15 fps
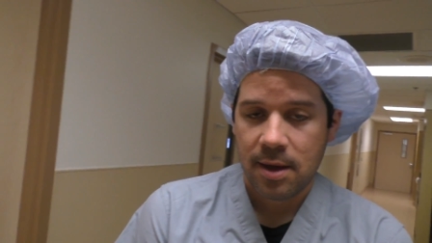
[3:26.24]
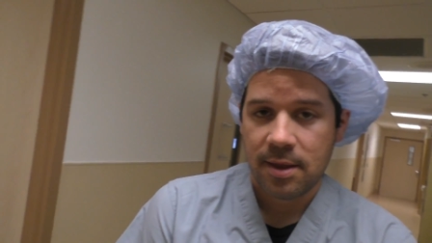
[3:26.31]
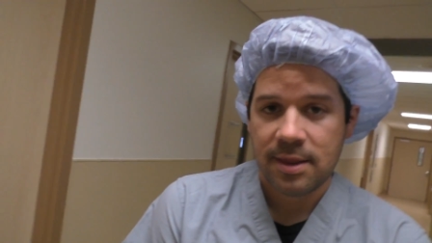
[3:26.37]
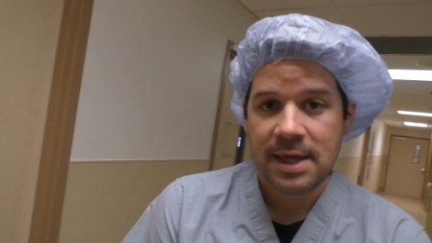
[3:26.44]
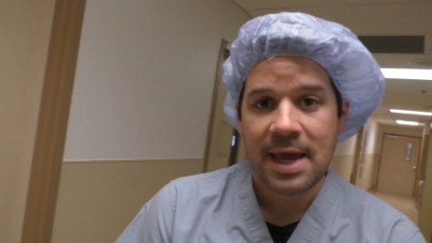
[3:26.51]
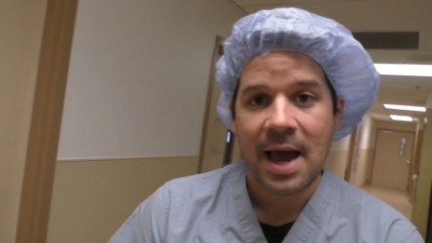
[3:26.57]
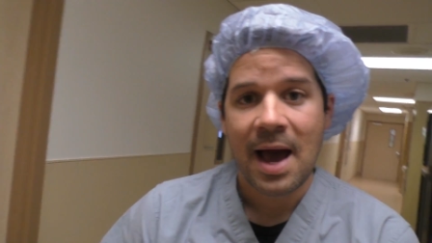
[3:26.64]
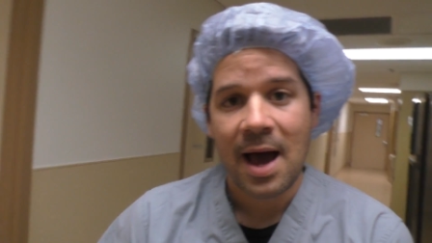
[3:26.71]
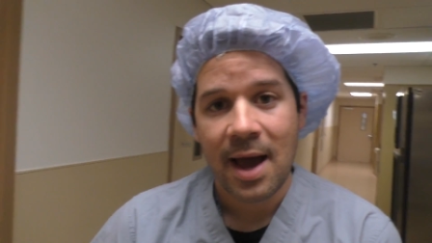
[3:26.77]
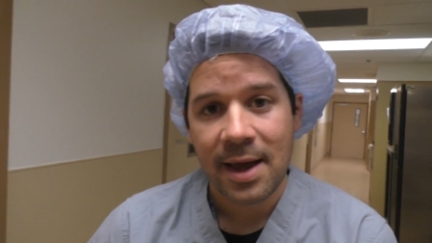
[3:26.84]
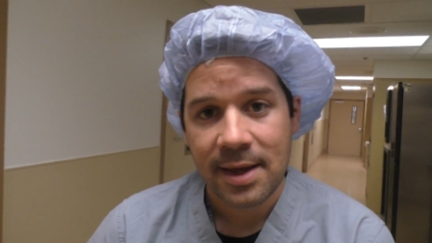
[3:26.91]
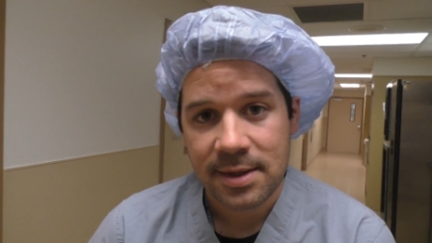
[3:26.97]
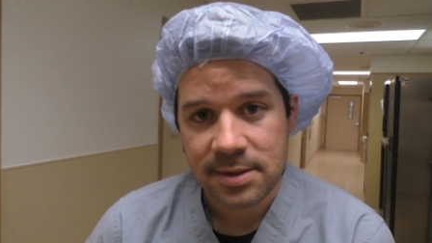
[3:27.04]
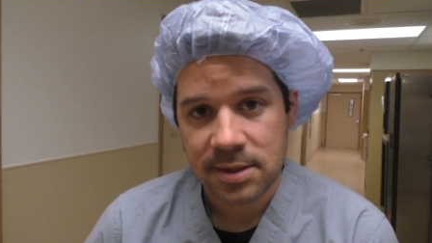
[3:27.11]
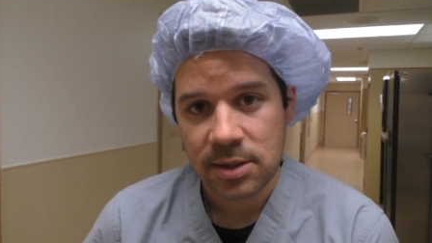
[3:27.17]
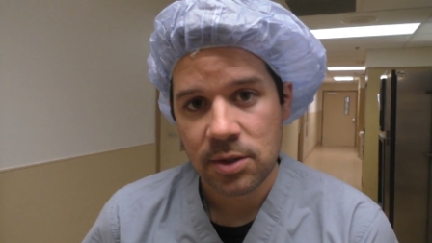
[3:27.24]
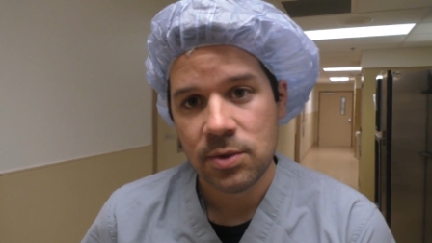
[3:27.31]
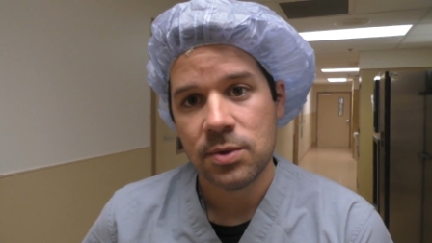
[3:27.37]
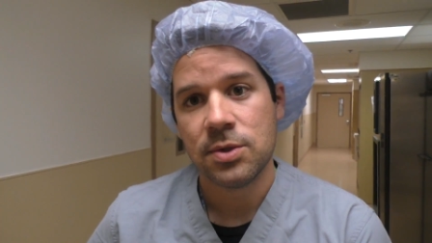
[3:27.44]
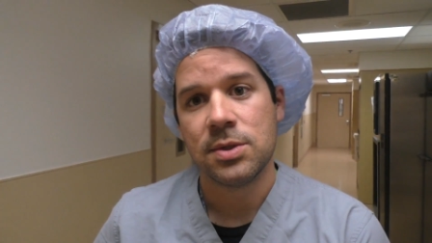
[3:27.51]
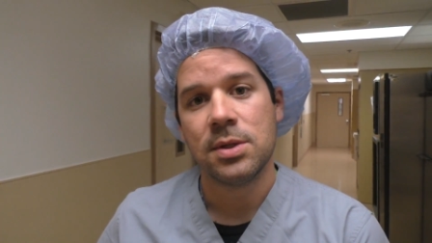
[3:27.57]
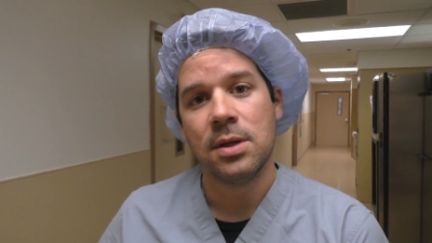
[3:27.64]
the highest
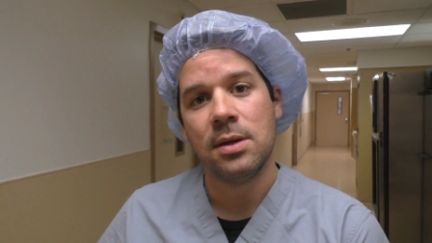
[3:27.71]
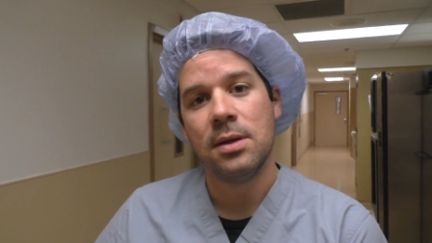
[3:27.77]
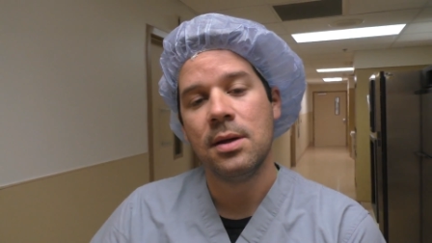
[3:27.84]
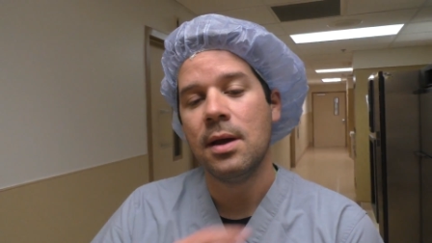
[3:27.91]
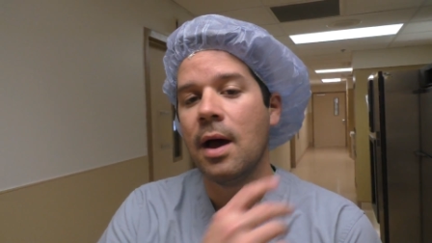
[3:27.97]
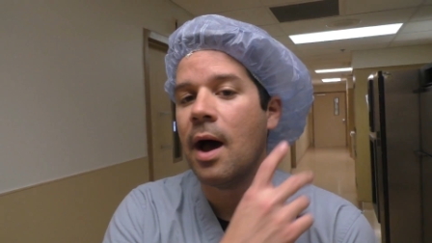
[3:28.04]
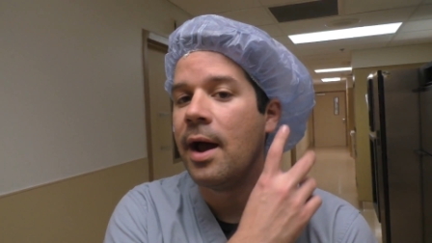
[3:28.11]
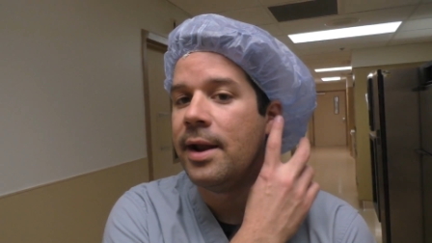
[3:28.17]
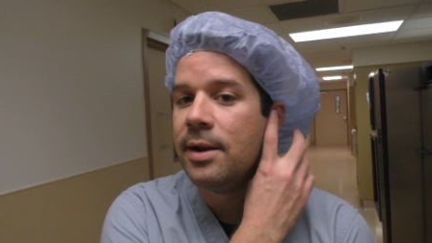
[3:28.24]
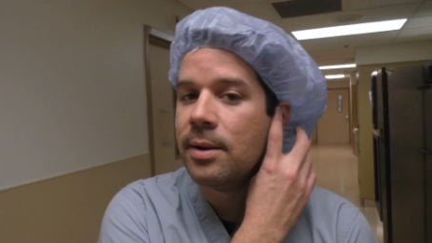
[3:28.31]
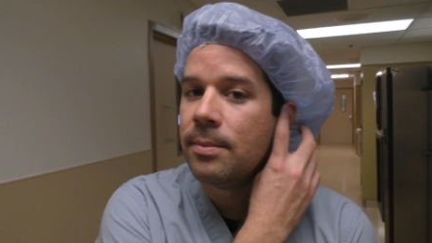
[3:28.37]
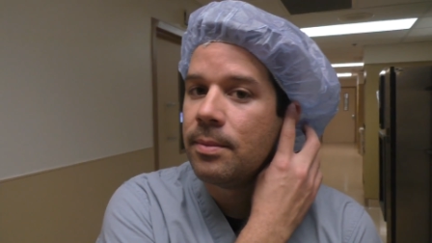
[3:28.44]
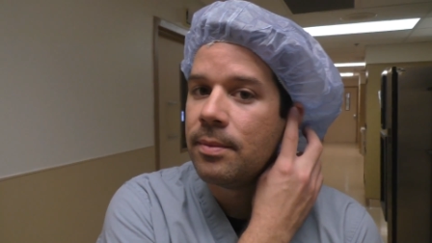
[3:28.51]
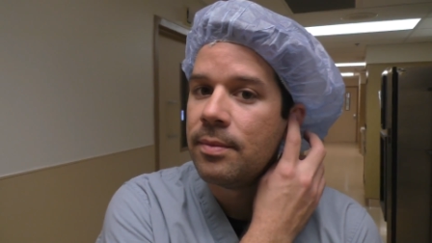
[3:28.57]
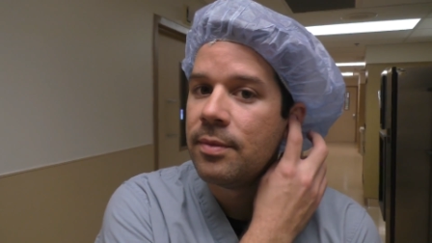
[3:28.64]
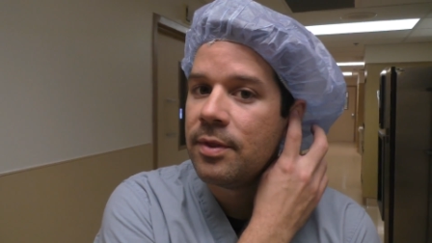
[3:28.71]
use item